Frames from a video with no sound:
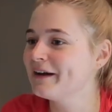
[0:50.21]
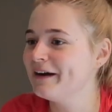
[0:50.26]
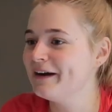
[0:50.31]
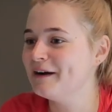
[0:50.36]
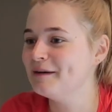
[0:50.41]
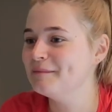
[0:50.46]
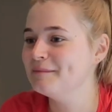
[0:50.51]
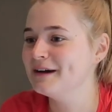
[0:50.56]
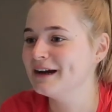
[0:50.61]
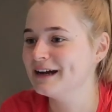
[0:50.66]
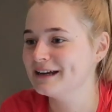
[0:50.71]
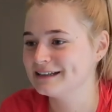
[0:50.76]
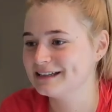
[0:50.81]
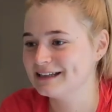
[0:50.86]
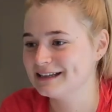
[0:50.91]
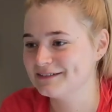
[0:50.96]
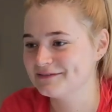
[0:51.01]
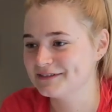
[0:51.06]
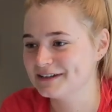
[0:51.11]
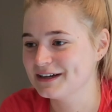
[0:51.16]
um, and
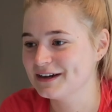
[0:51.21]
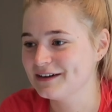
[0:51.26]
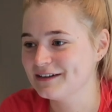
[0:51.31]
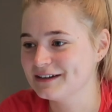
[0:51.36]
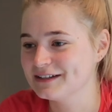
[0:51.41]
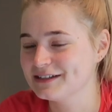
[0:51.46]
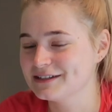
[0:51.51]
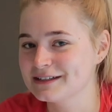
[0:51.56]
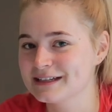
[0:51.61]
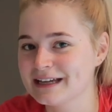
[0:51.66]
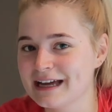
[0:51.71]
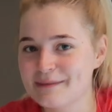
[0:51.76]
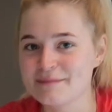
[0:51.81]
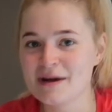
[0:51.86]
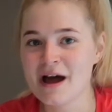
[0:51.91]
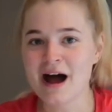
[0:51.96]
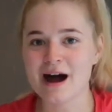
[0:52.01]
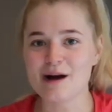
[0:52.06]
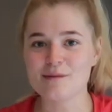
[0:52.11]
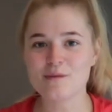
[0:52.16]
giving her a good game.
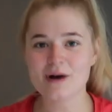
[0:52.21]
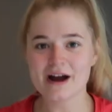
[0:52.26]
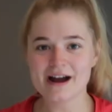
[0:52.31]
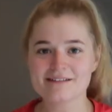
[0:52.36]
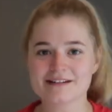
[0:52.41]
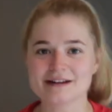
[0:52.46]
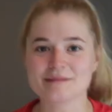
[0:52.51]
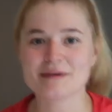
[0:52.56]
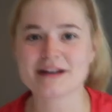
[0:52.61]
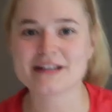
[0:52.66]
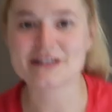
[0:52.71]
I'm wearing